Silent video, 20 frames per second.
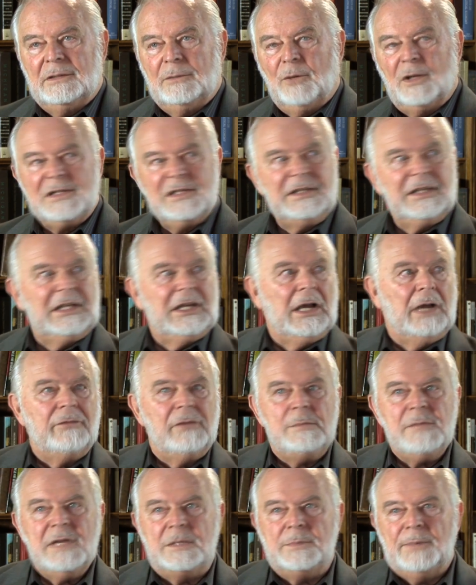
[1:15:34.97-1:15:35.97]
it wasn't the
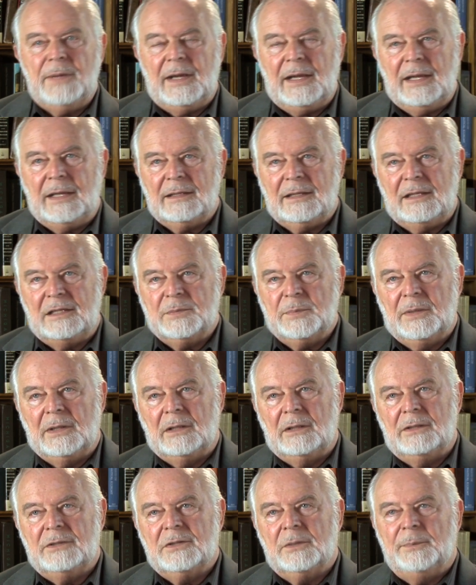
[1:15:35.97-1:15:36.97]
government paying these
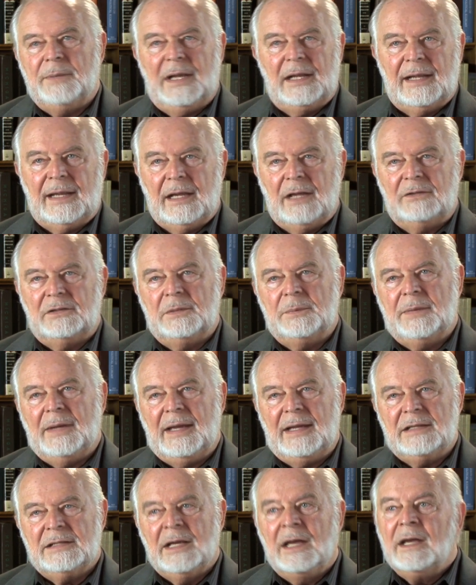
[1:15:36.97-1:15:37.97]
bills or bailing out the
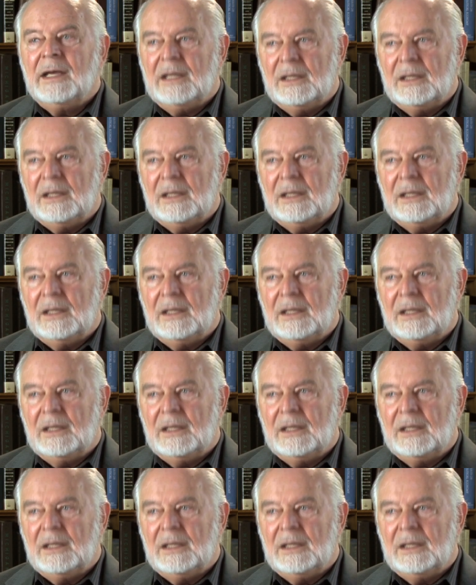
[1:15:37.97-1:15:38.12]
banks,